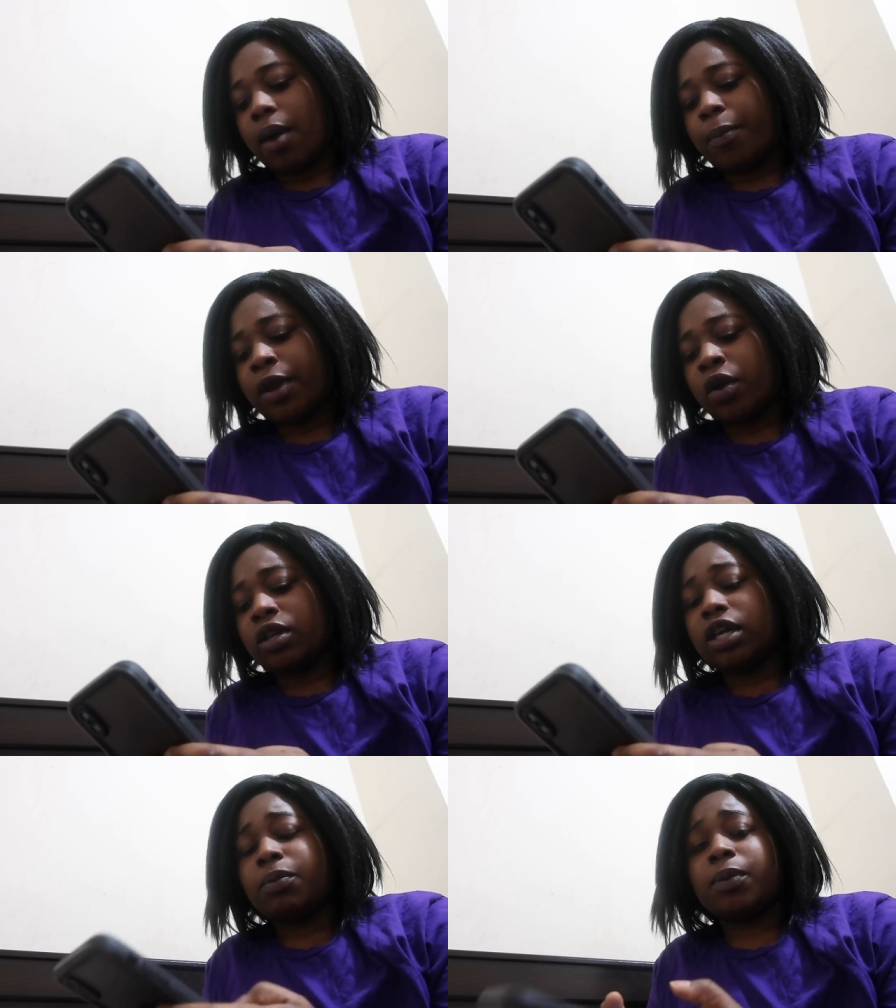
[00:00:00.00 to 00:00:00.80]

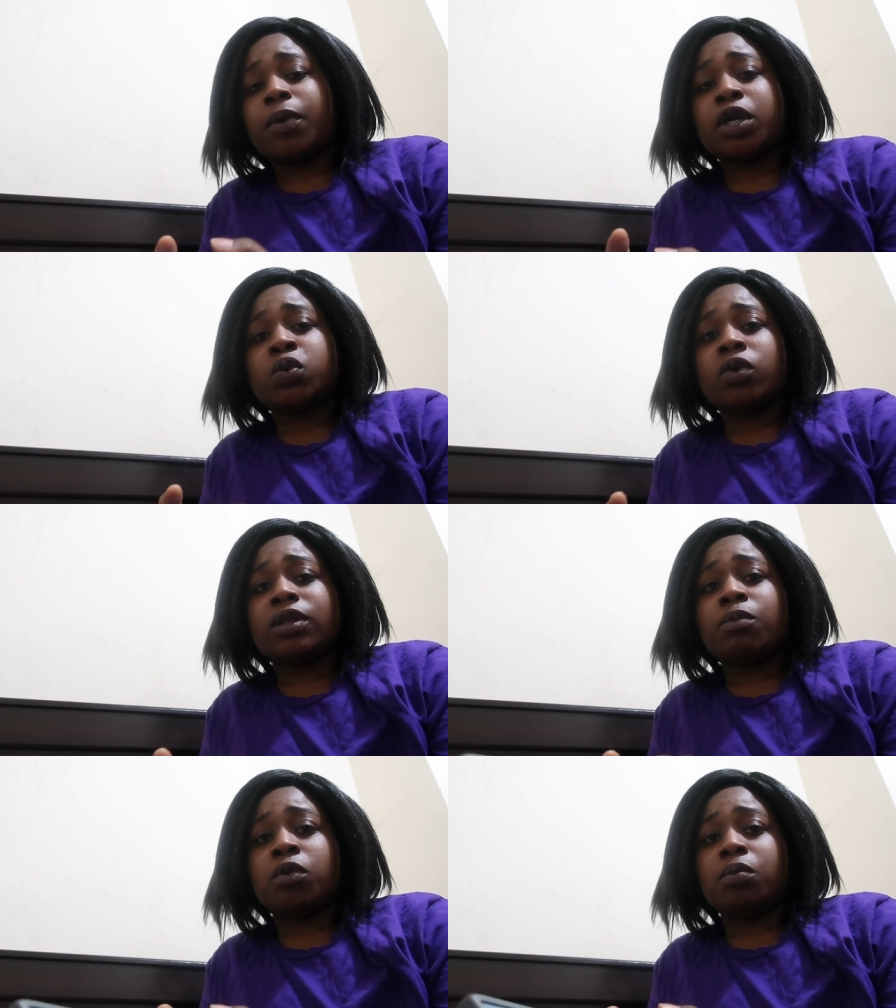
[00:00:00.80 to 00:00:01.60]
Apparently, people are doing
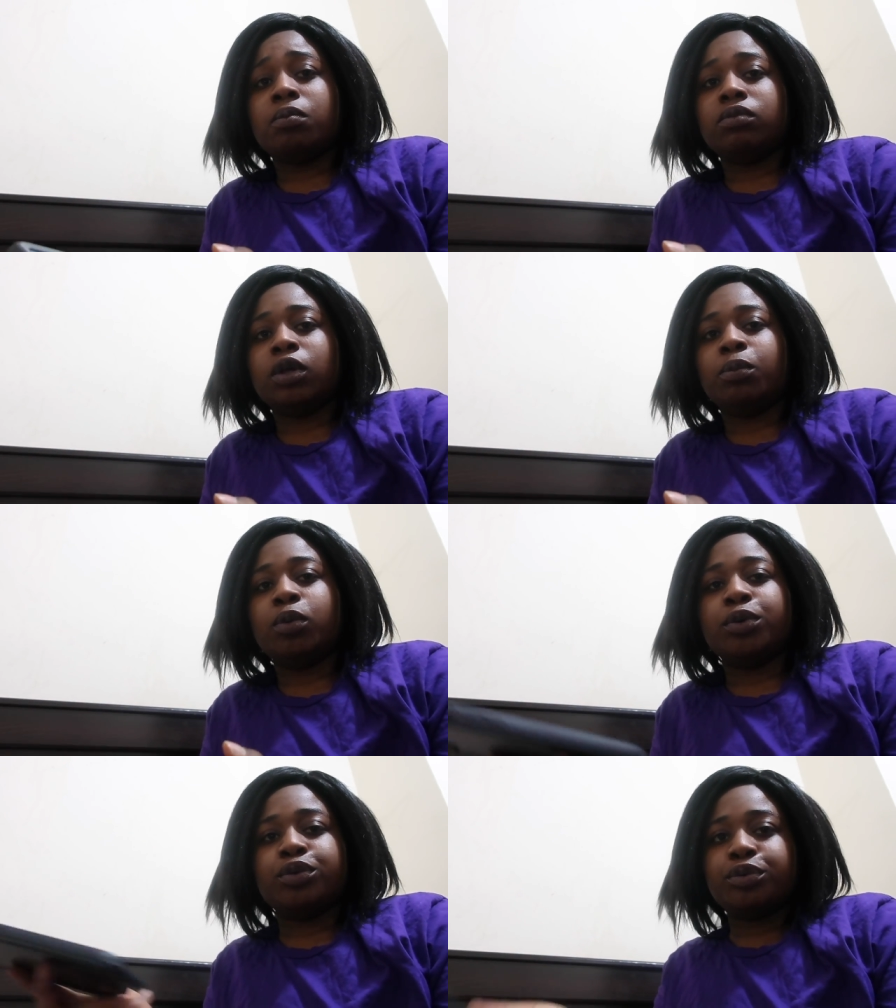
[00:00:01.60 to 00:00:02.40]
the mo- the
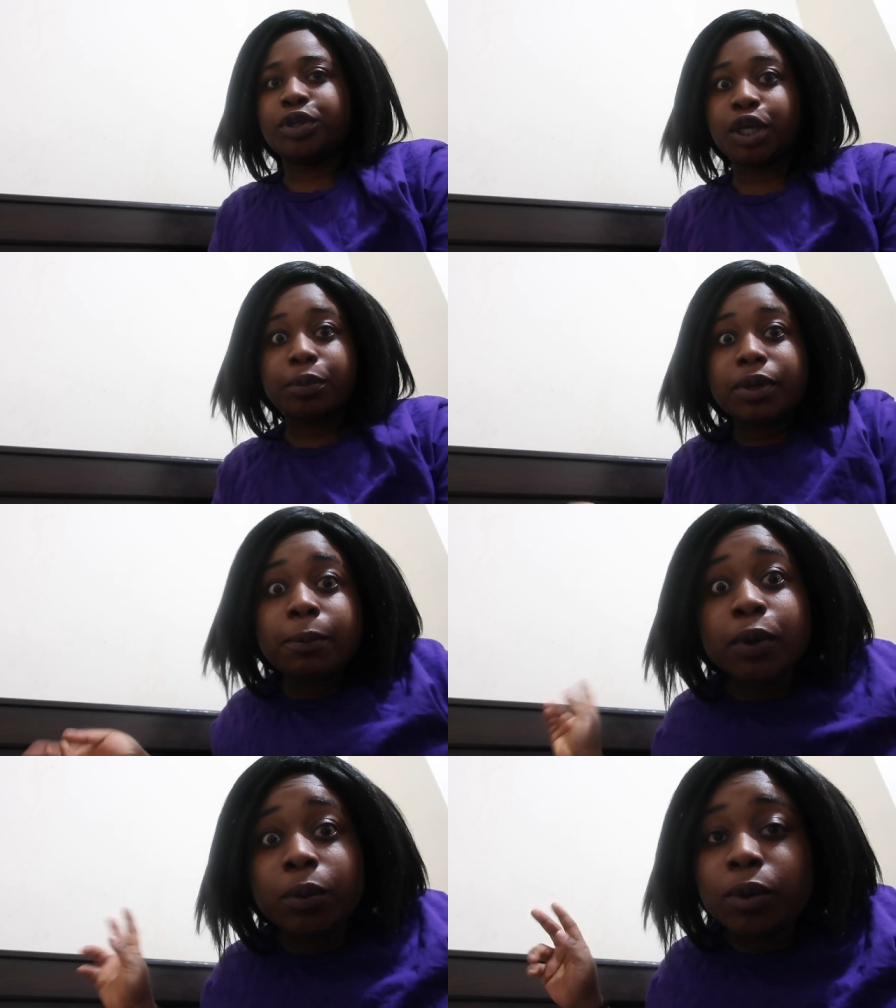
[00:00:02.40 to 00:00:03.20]
mumu. Hear me,
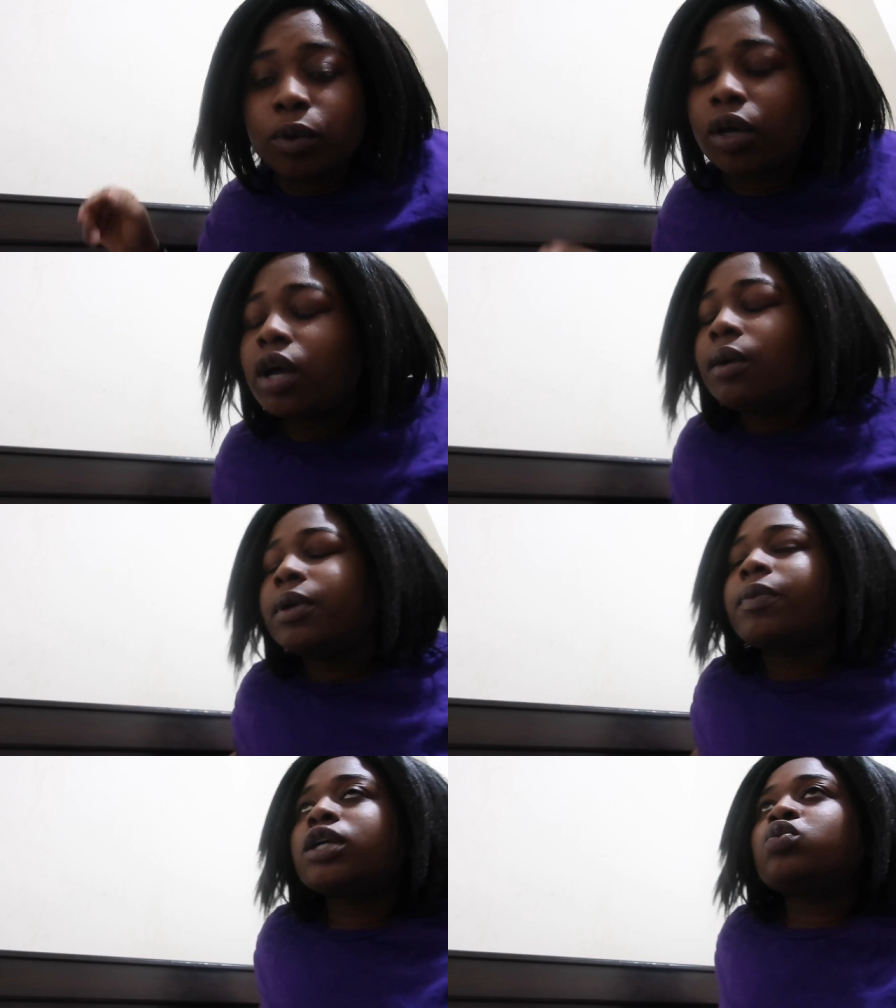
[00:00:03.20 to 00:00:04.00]
mumu.
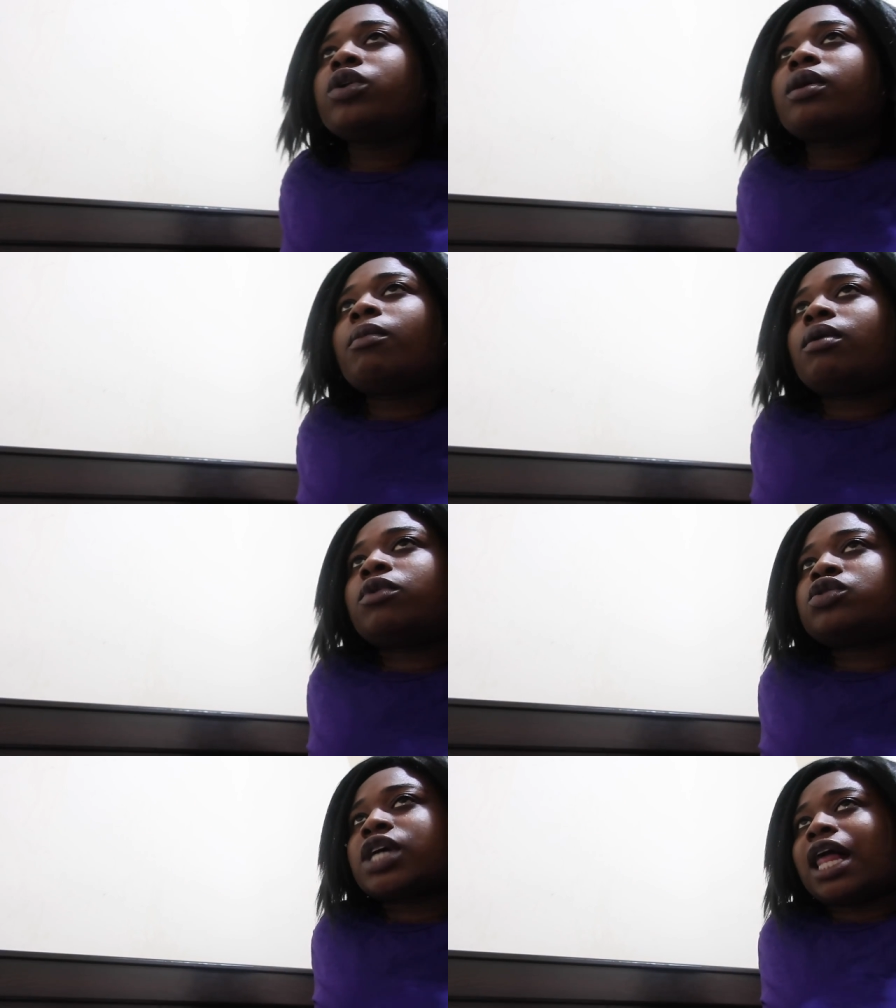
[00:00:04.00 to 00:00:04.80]
People are doing the
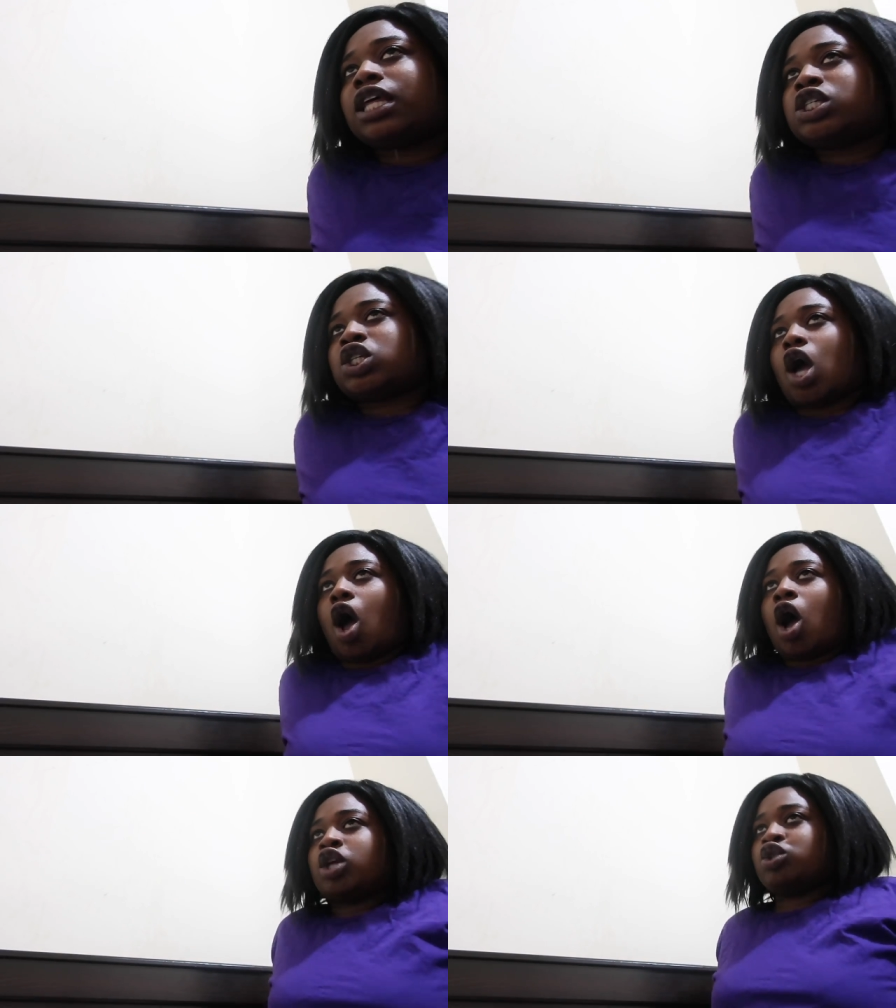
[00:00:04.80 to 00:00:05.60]
momo challenge
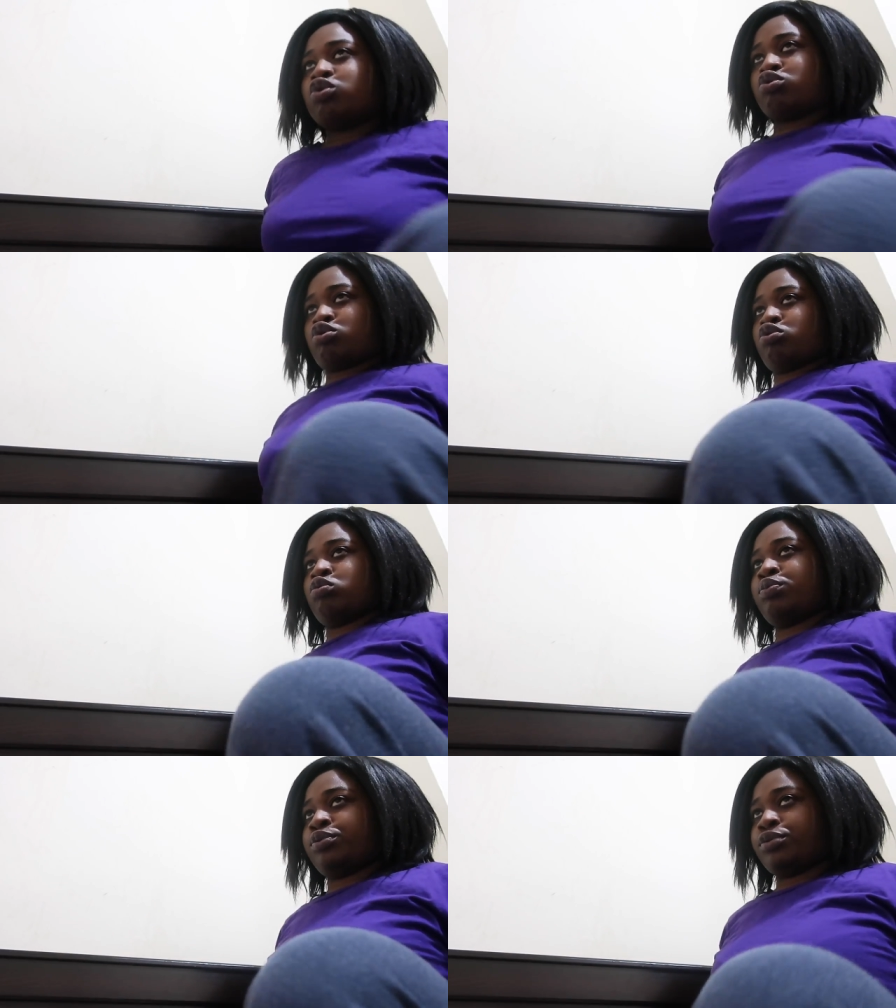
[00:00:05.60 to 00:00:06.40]
on
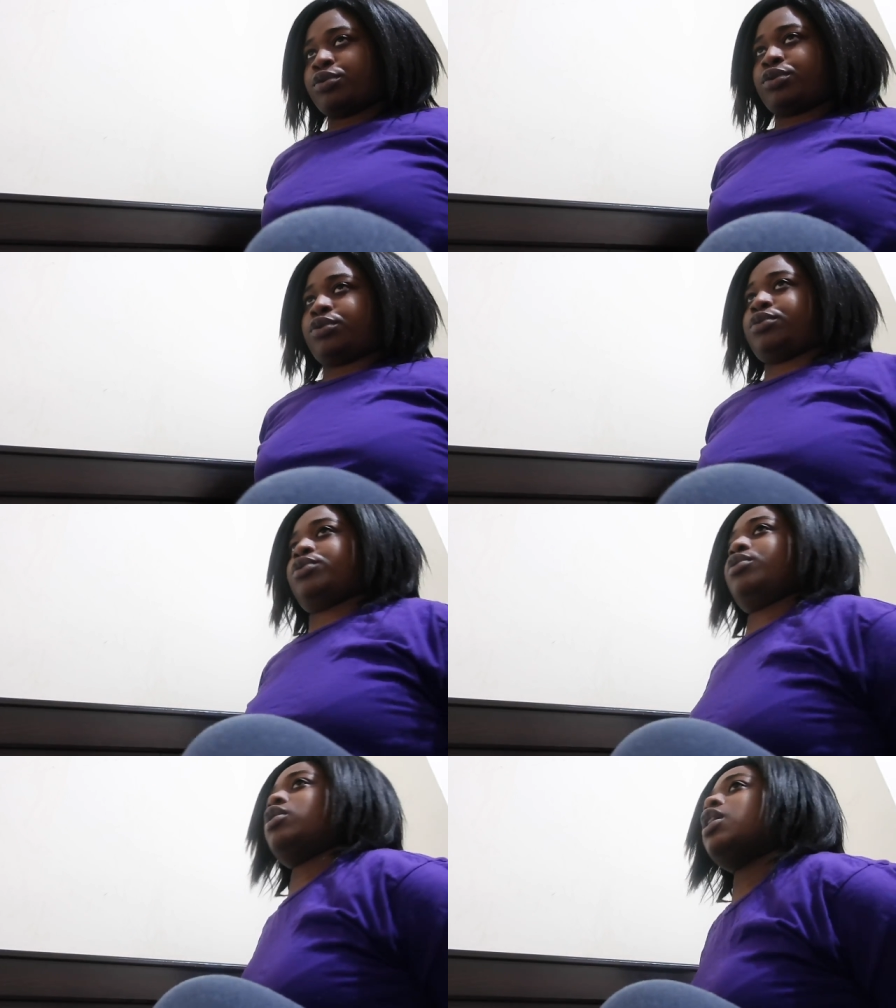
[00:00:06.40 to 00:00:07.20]
YouTube
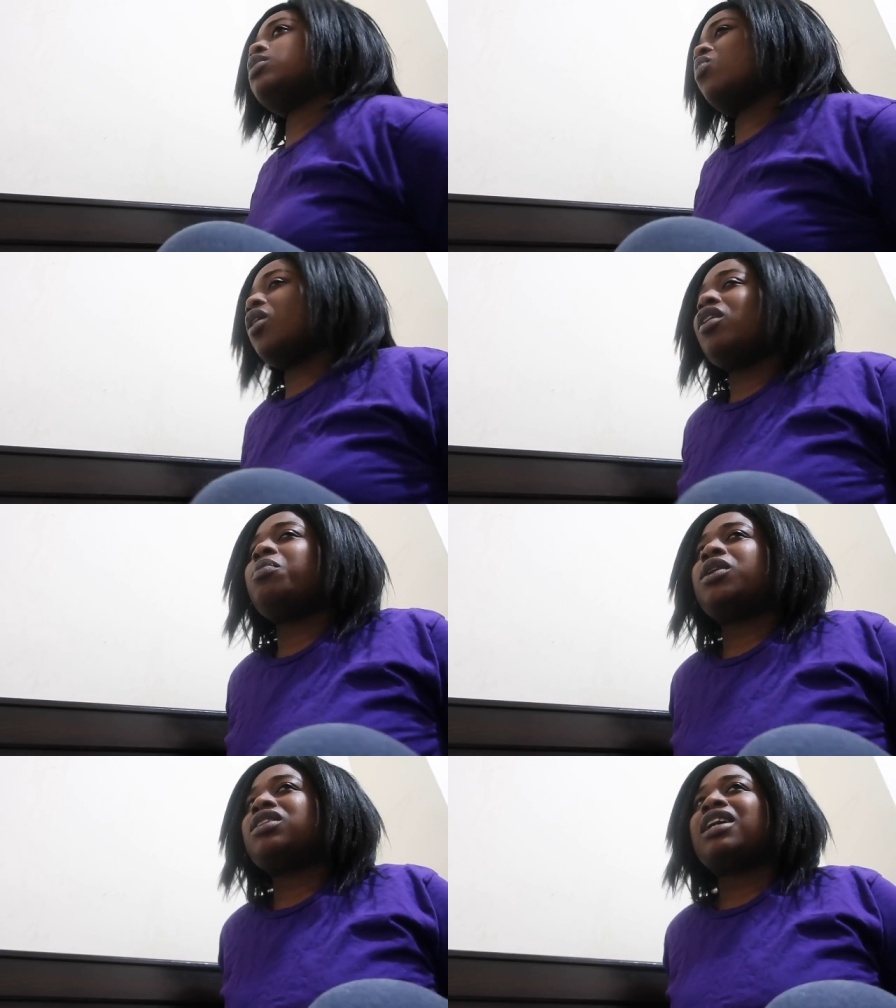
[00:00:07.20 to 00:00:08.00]
as well,
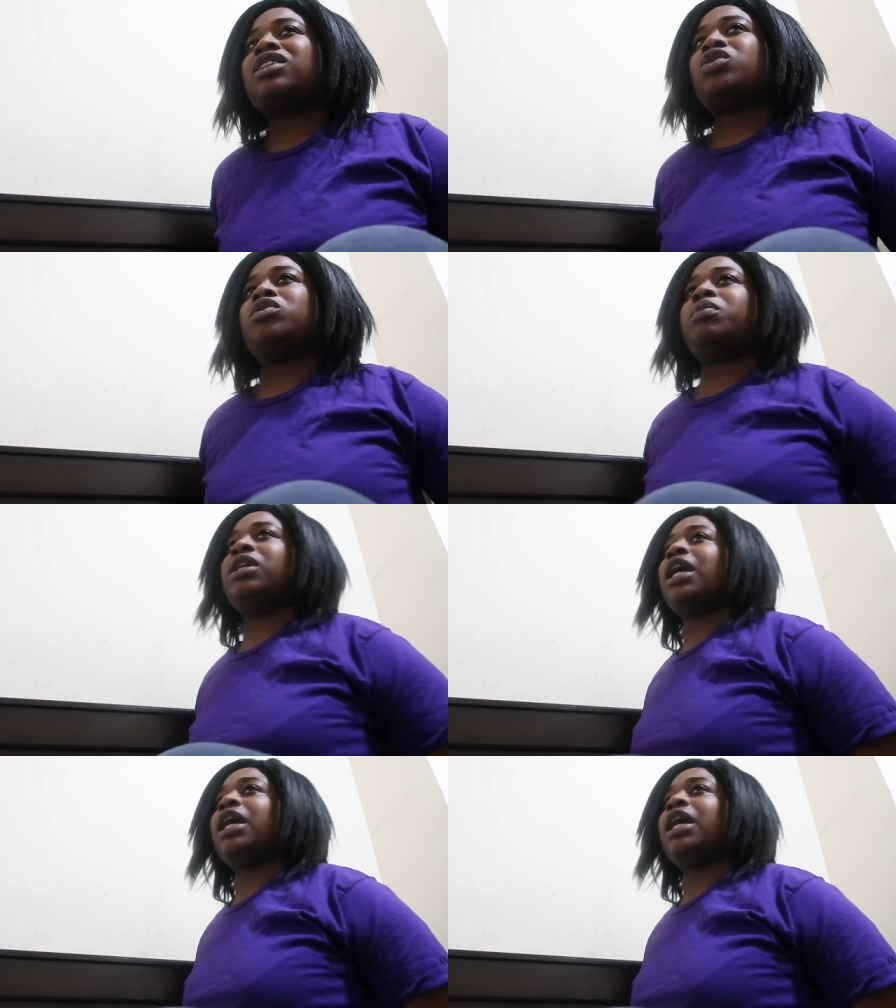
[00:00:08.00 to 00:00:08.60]
but that's stupid.